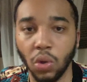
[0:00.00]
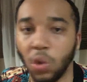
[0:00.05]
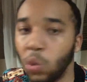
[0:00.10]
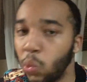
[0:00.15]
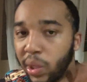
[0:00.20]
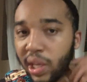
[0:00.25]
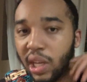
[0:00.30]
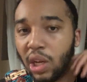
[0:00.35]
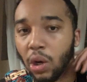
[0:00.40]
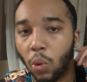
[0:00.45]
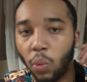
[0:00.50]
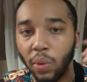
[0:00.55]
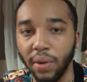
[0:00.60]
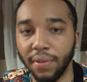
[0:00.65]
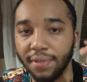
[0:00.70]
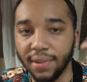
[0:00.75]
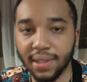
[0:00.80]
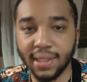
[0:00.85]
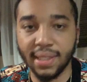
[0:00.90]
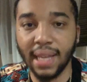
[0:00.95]
We
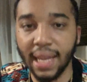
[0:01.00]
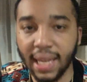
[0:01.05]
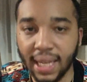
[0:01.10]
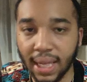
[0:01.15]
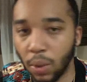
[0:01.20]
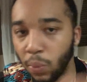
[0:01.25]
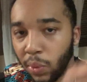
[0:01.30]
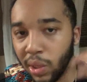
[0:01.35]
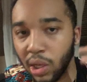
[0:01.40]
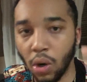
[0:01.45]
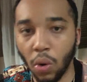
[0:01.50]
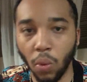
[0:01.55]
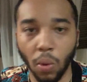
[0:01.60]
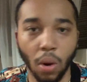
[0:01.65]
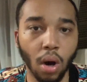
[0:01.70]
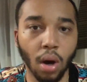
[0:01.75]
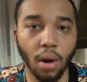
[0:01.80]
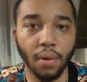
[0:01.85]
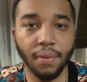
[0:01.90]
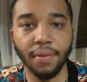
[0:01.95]
forsake him, we go
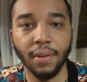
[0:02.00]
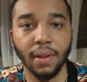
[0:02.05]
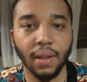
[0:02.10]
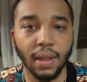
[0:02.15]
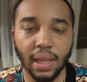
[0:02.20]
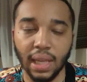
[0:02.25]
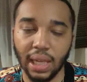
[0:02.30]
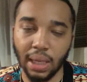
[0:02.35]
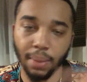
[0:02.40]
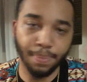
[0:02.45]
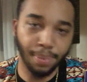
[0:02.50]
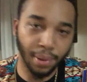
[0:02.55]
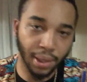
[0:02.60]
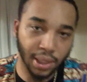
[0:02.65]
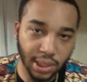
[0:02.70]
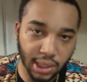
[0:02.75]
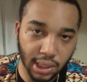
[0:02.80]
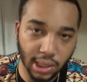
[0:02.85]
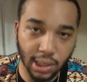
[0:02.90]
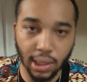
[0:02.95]
off. He
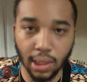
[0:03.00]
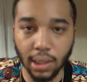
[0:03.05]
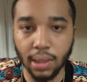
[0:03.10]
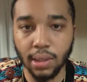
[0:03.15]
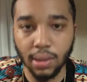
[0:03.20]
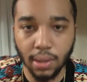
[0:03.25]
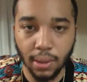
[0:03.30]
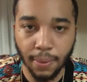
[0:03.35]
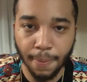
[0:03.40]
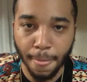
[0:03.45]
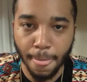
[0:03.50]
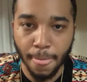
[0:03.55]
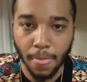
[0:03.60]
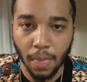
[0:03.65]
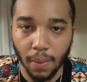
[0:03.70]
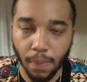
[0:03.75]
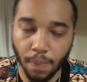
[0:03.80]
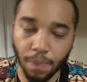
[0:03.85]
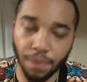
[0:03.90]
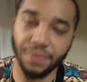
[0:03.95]
punishes us.
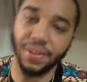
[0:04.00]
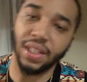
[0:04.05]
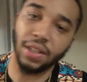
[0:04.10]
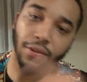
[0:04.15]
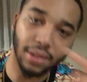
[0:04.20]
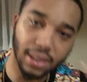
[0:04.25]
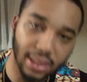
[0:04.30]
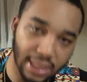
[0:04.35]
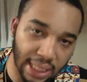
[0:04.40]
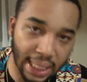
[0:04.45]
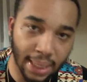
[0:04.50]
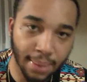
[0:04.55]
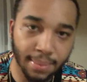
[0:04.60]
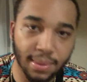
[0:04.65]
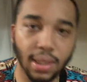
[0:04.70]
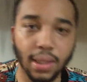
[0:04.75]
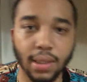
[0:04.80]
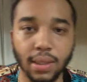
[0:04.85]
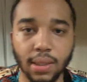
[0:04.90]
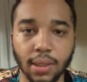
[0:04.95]
He
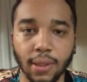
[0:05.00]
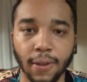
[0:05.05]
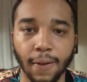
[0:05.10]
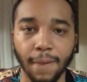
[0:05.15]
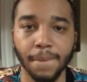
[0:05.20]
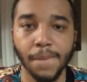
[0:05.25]
redeems us.